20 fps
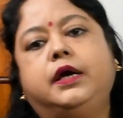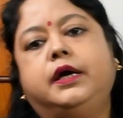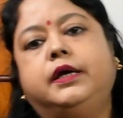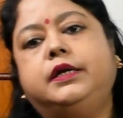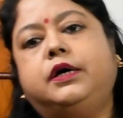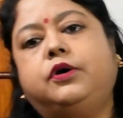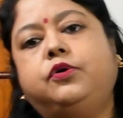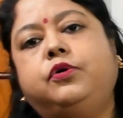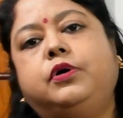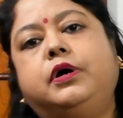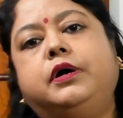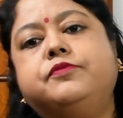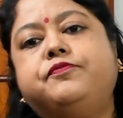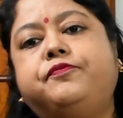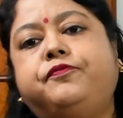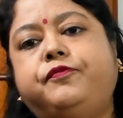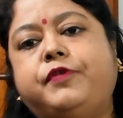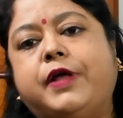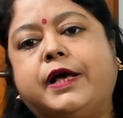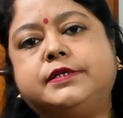Now,
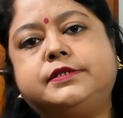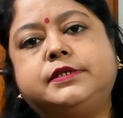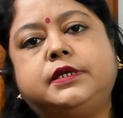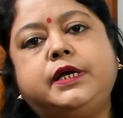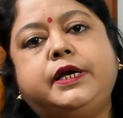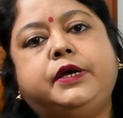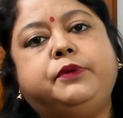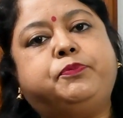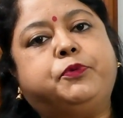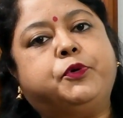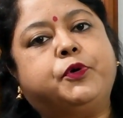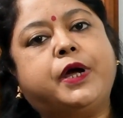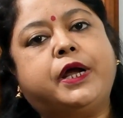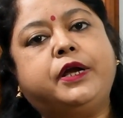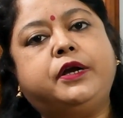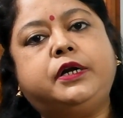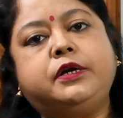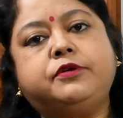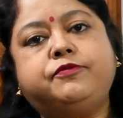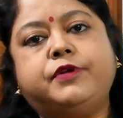flagella,
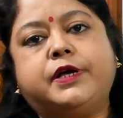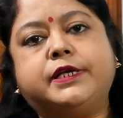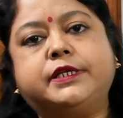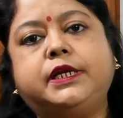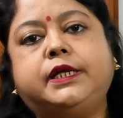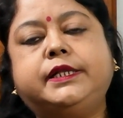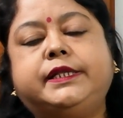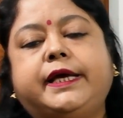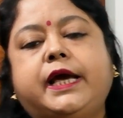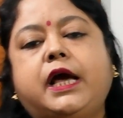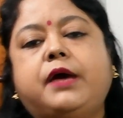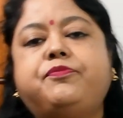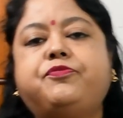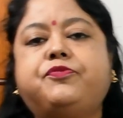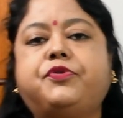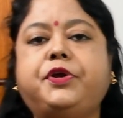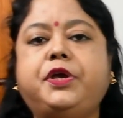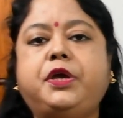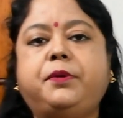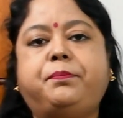prokaryotic flagella, they have
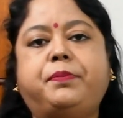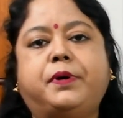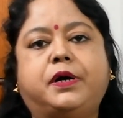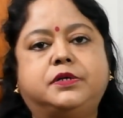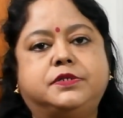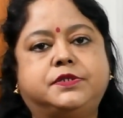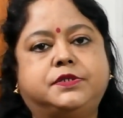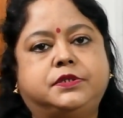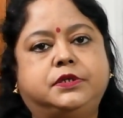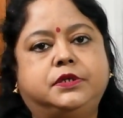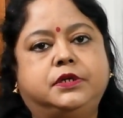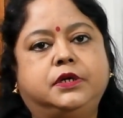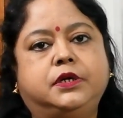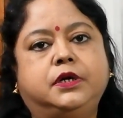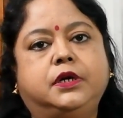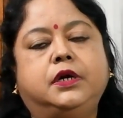three parts: